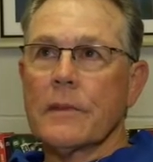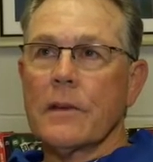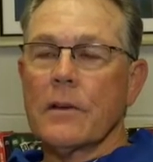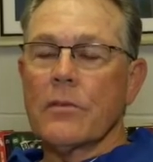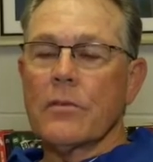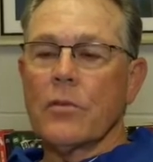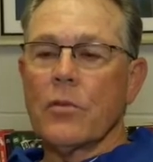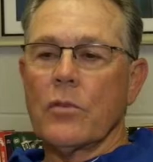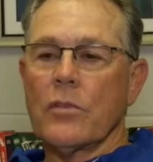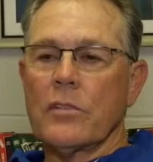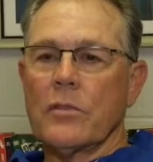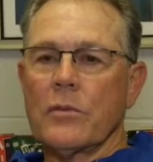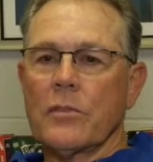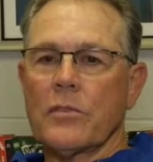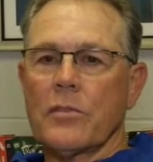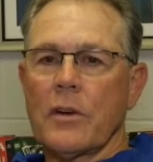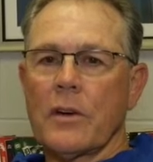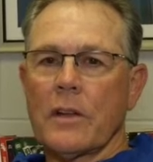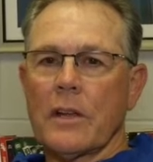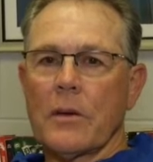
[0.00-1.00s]
Of course he was
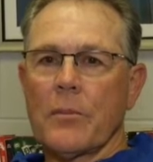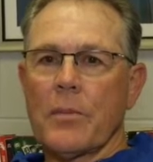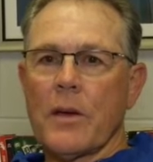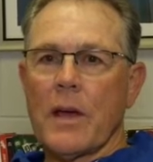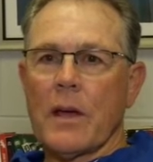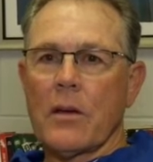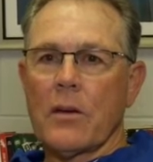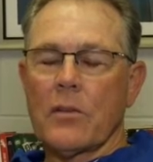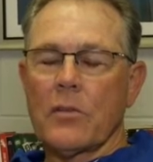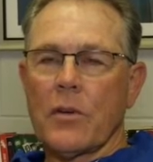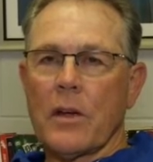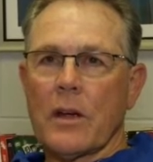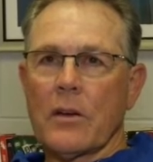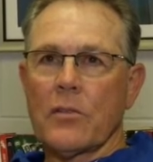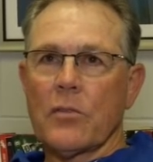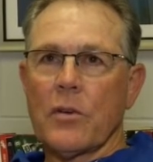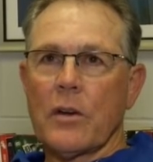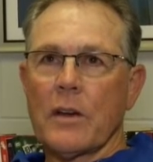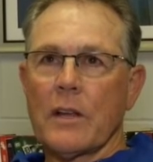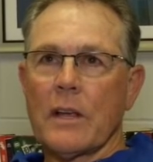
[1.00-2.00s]
trying to get back on track. He
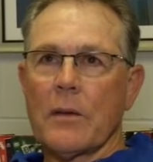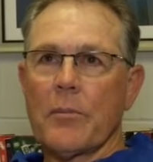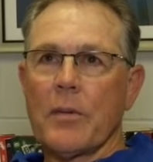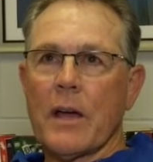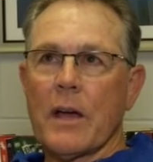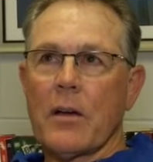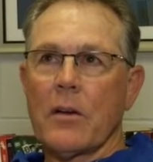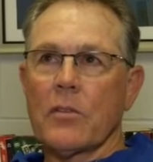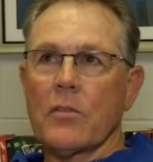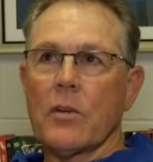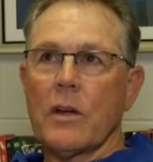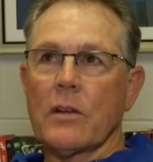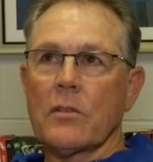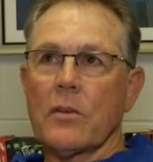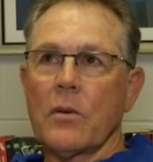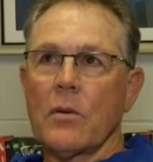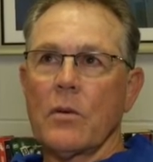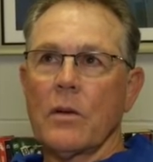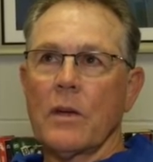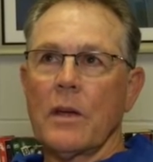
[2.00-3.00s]
was trying to get back on track
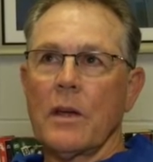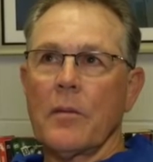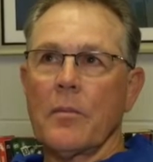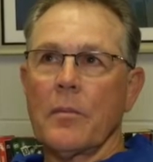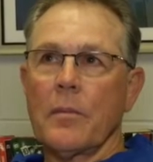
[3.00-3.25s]
the whole game.